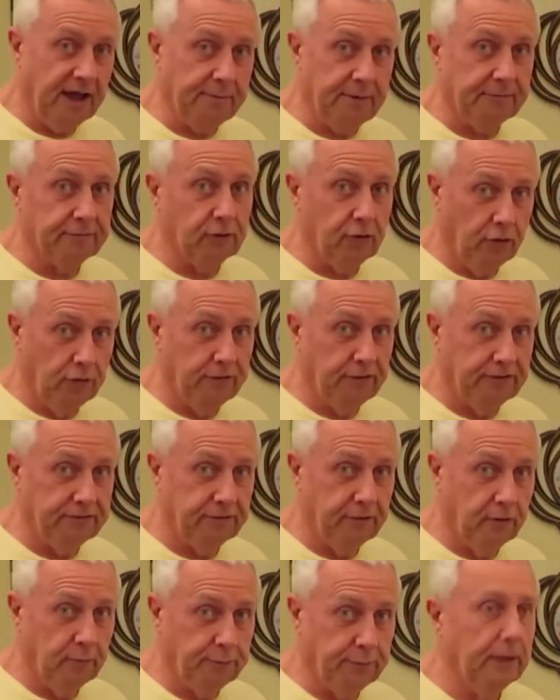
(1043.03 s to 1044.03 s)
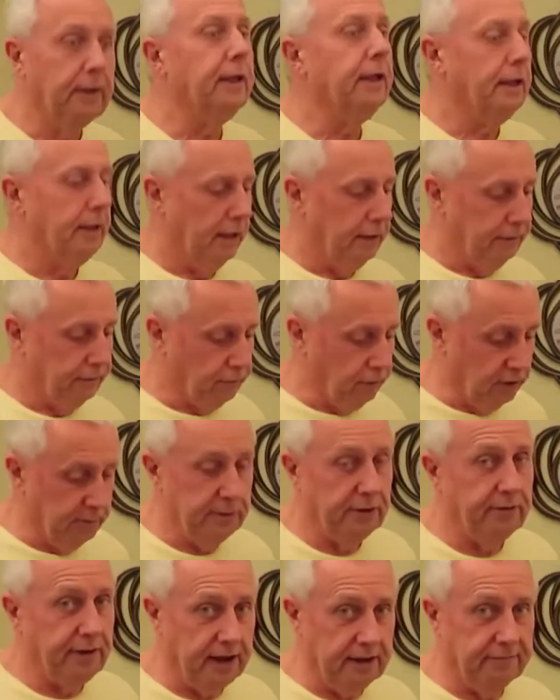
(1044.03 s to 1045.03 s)
I cut this up, it's going
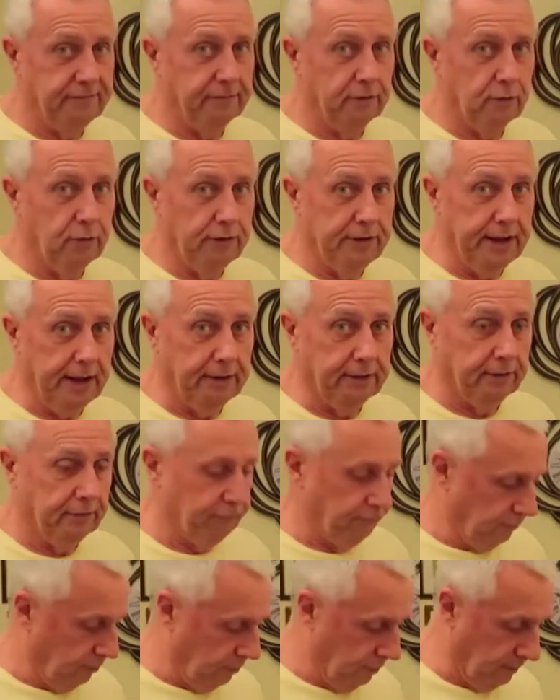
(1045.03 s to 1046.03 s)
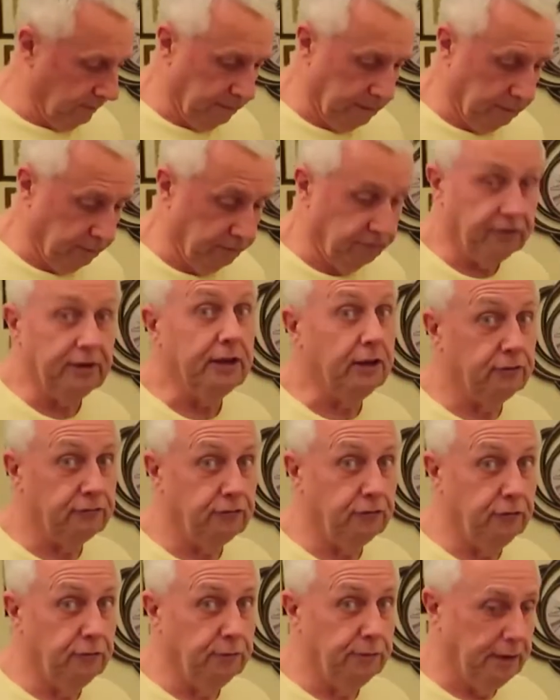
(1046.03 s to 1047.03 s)
to be ready for going in. So I'll see you
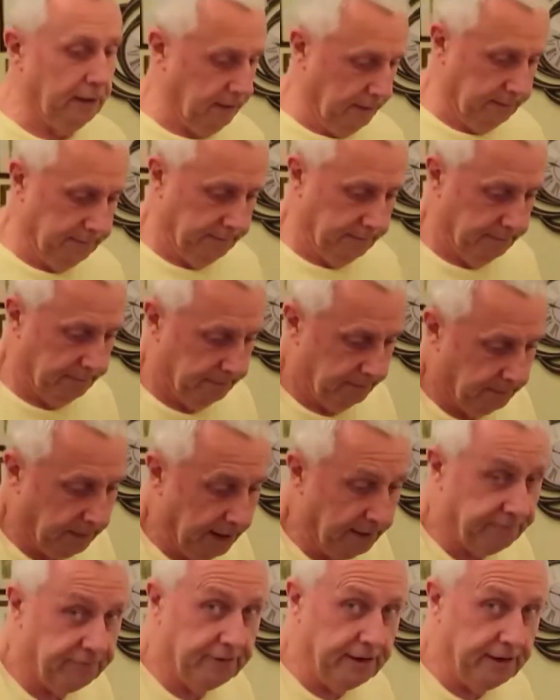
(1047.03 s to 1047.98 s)
soon. Bye for